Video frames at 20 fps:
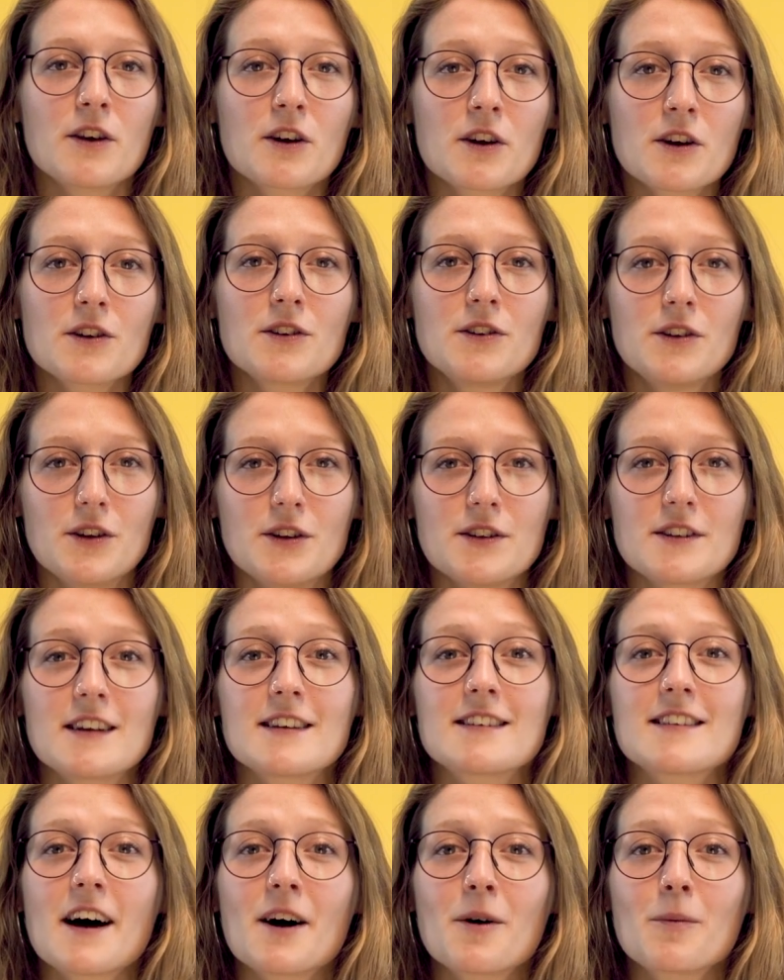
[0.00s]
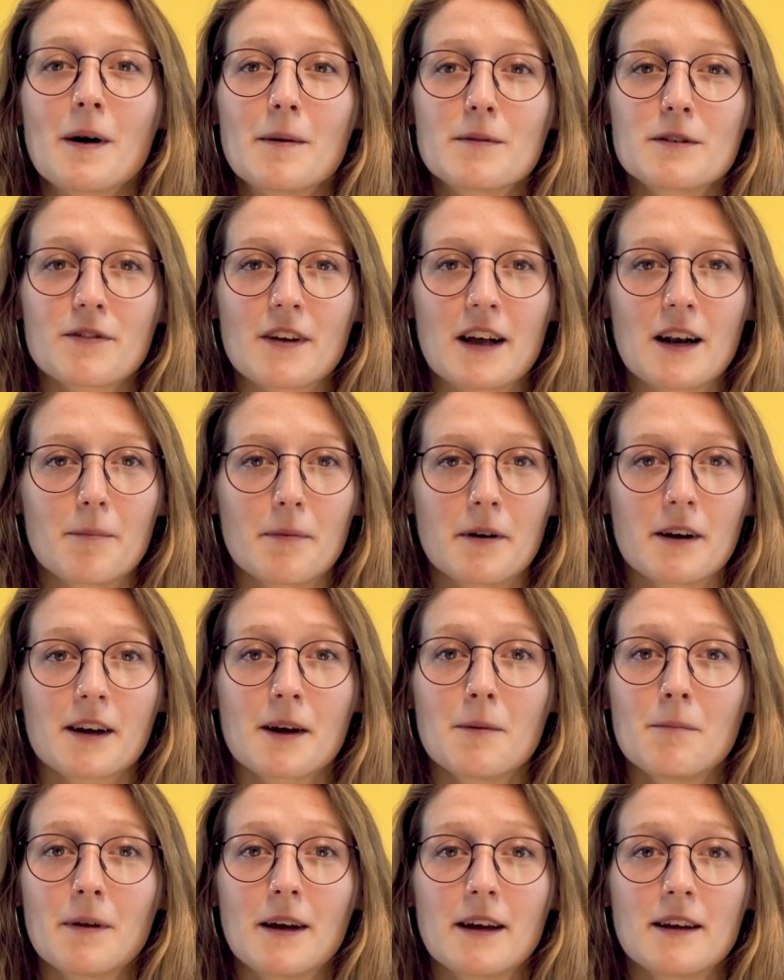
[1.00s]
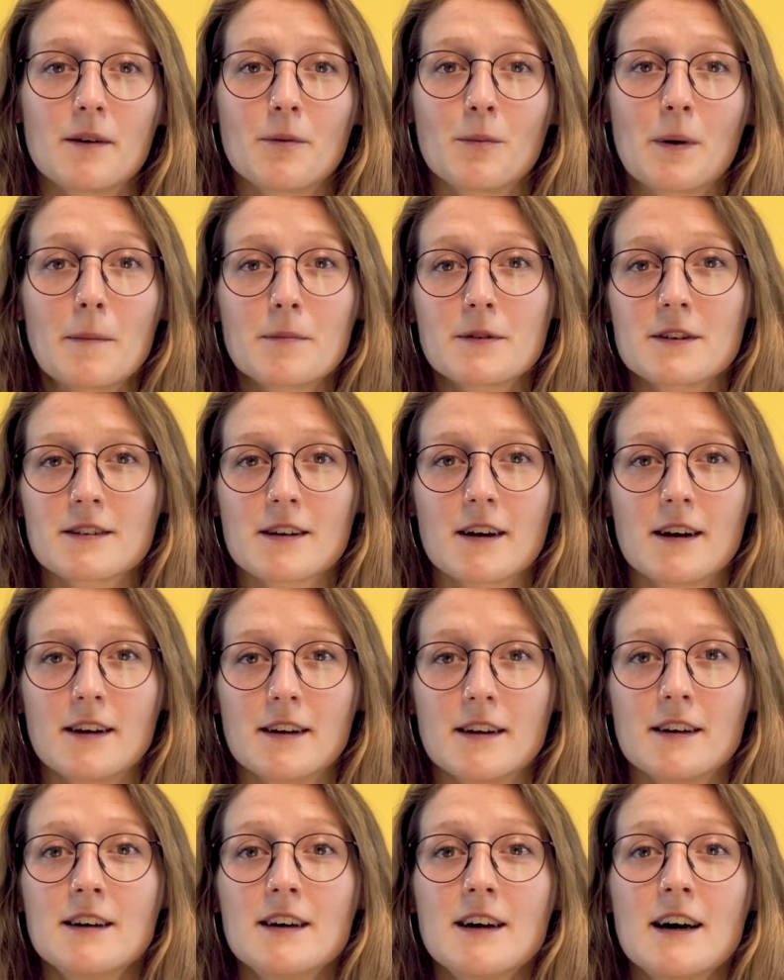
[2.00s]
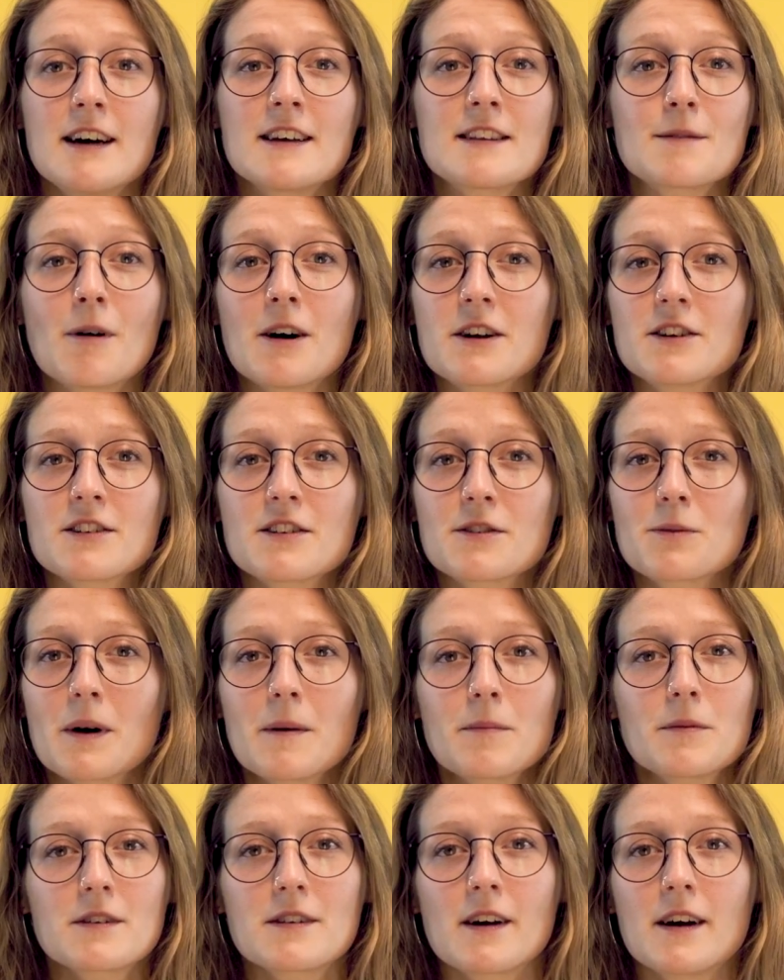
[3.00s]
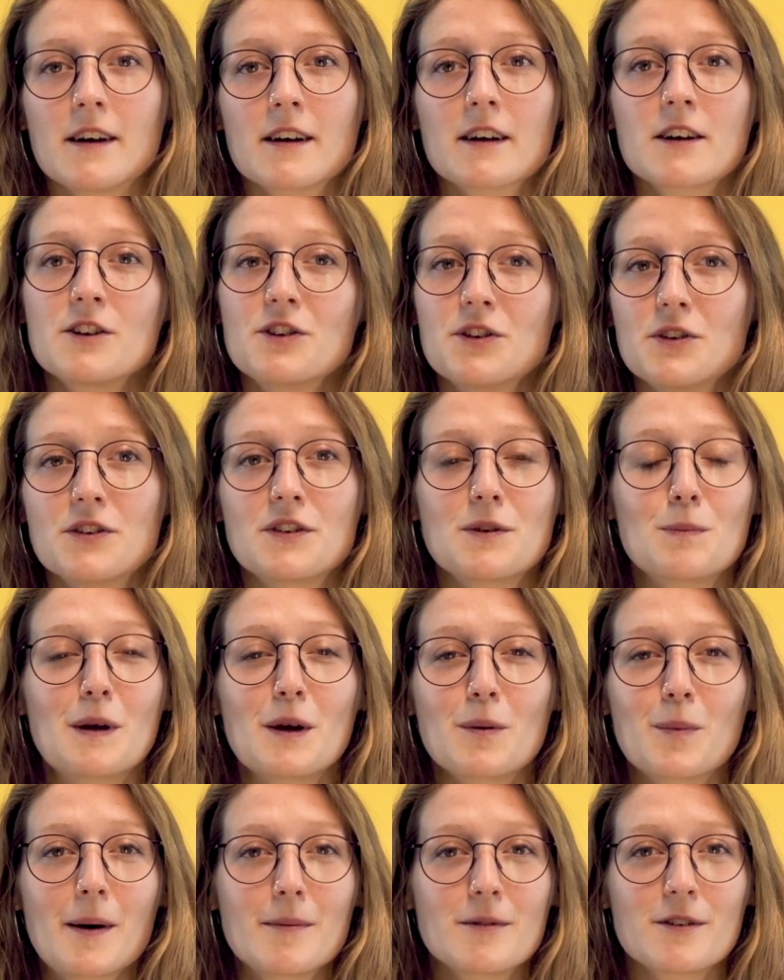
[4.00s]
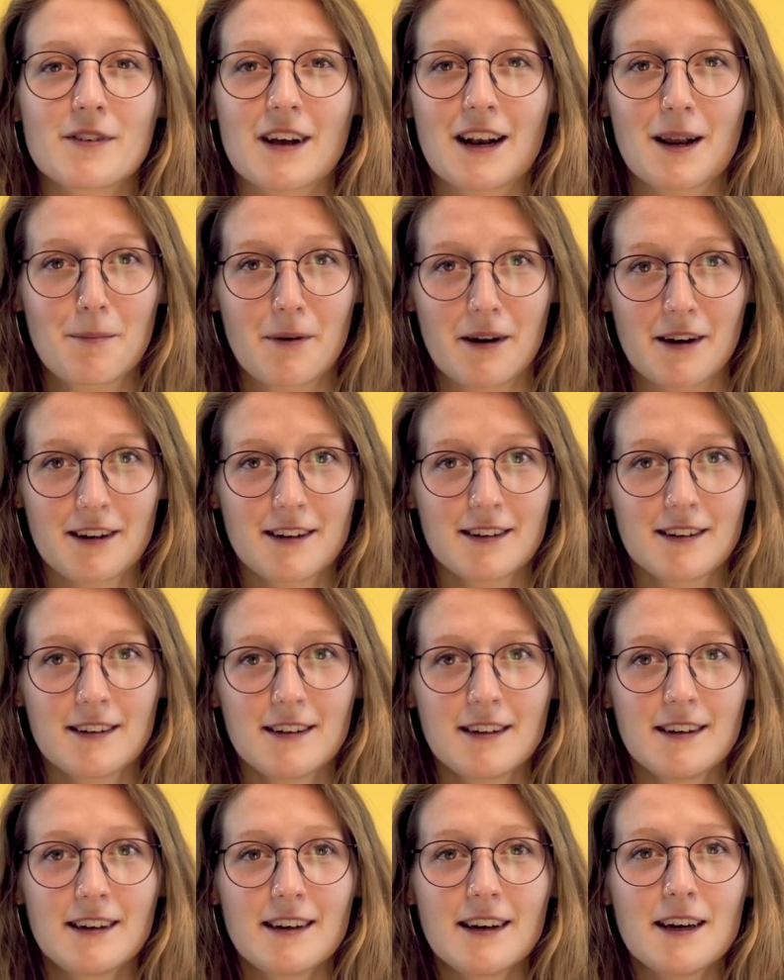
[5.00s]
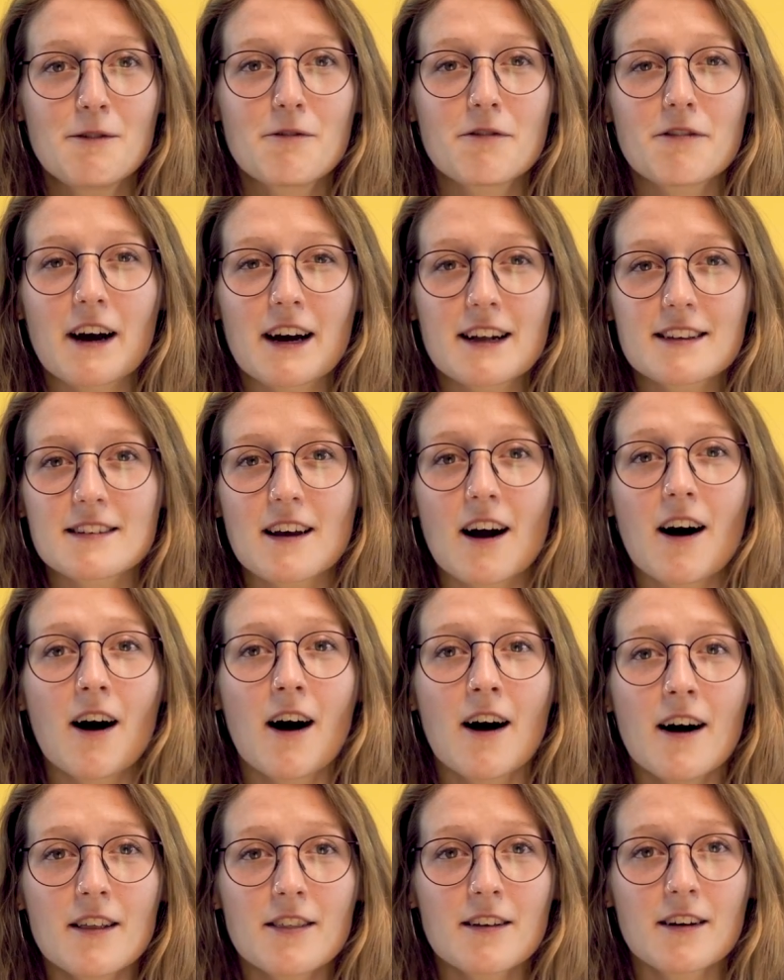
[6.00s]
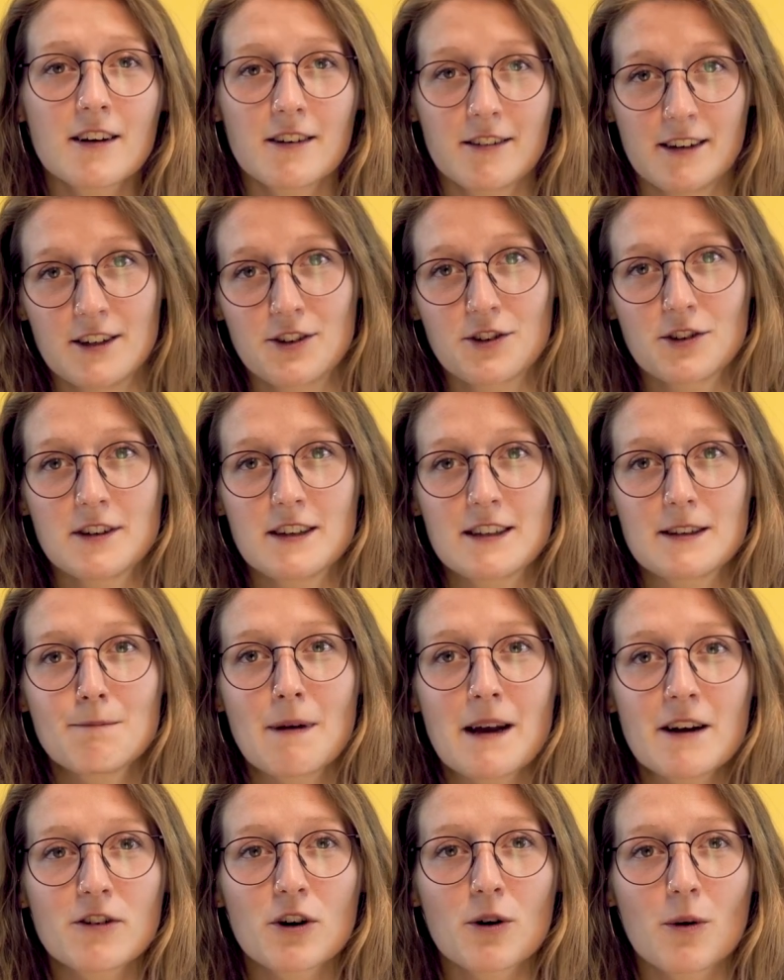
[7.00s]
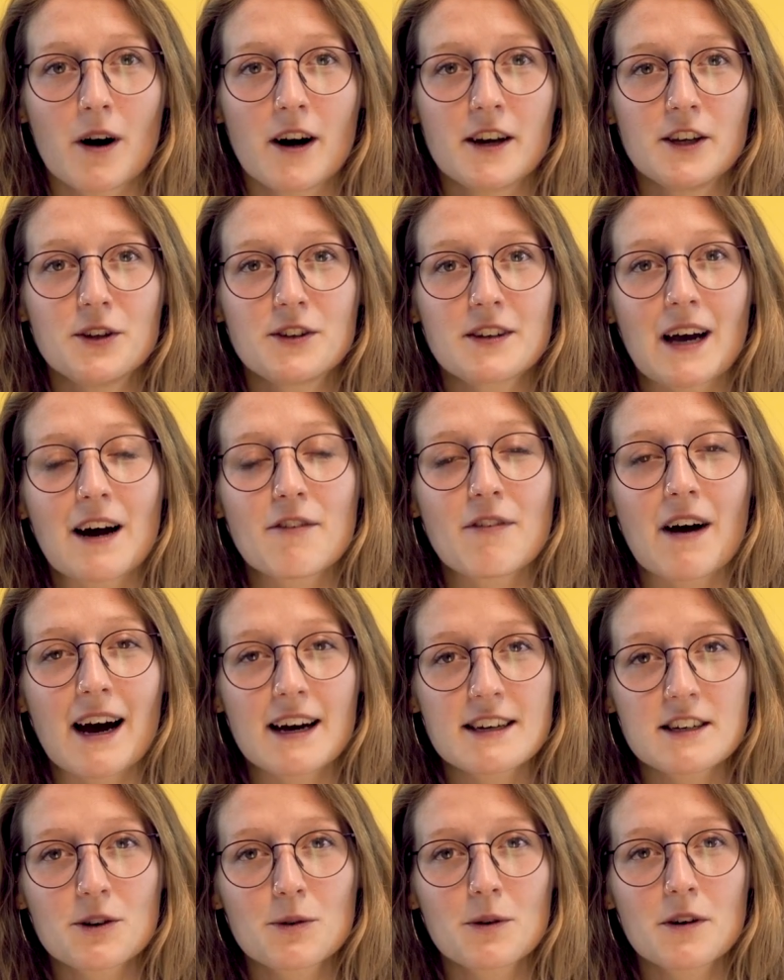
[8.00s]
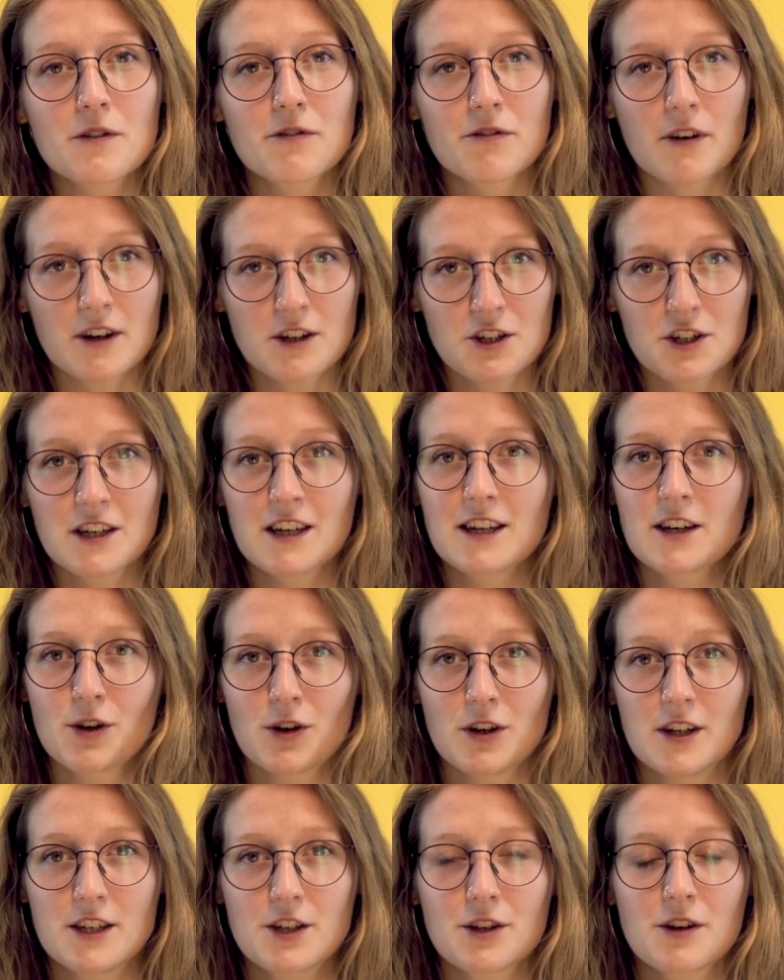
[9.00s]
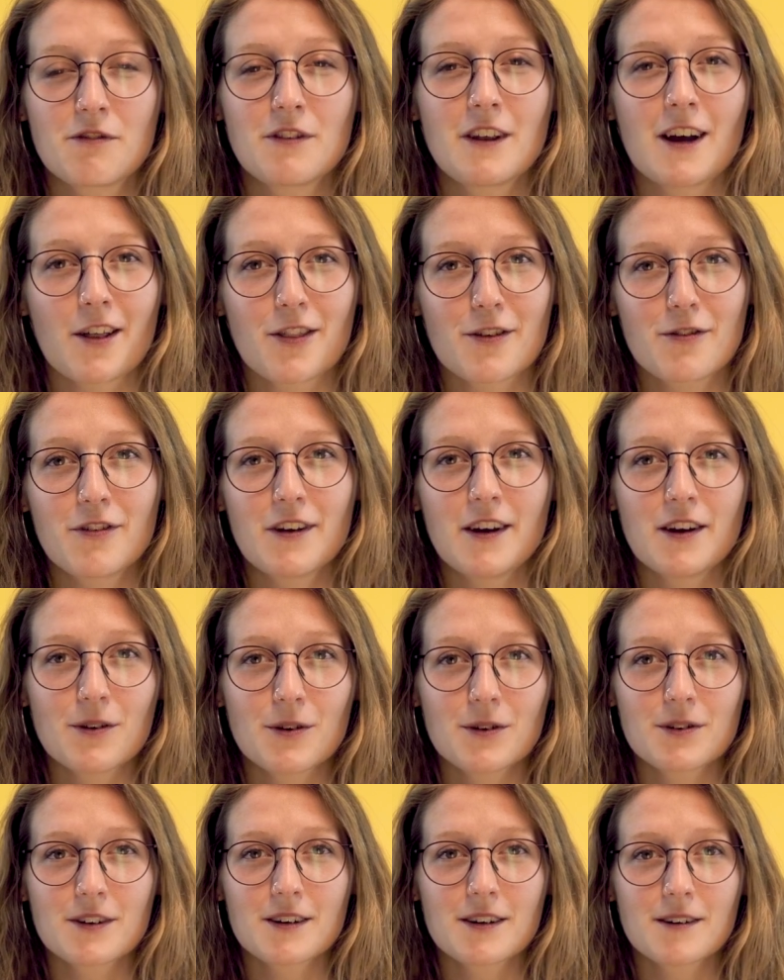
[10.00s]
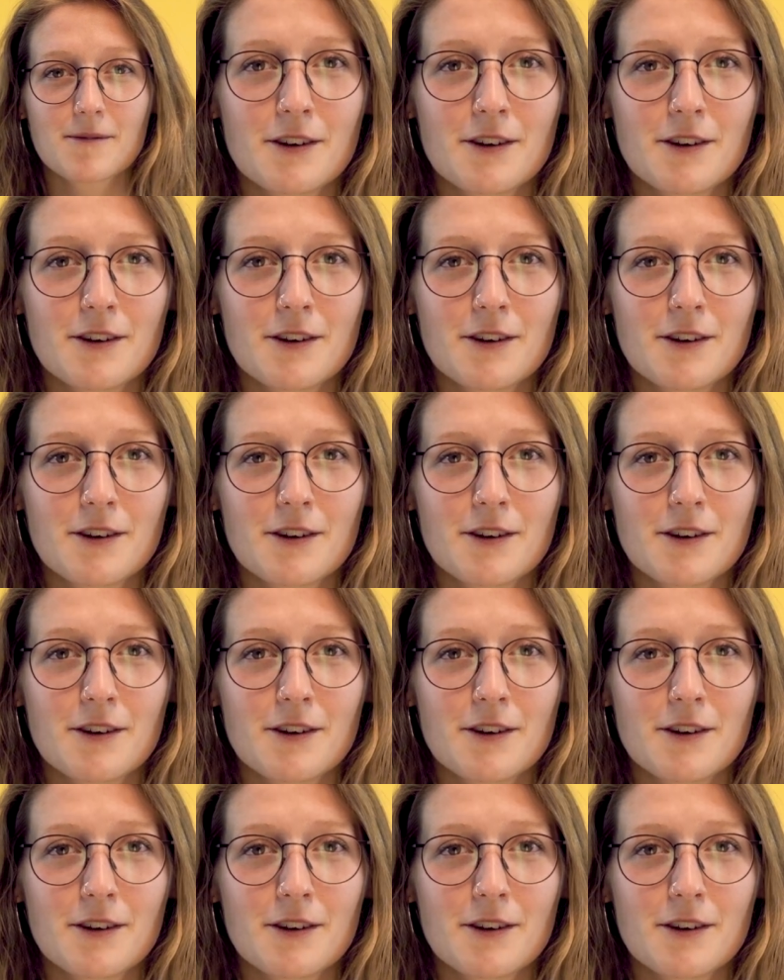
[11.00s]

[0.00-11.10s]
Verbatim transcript: the good news is that a web developer can be a web designer as much as a web designer can choose to be a web developer. In fact, either career choice may require you to have adequate functioning knowledge of the other field.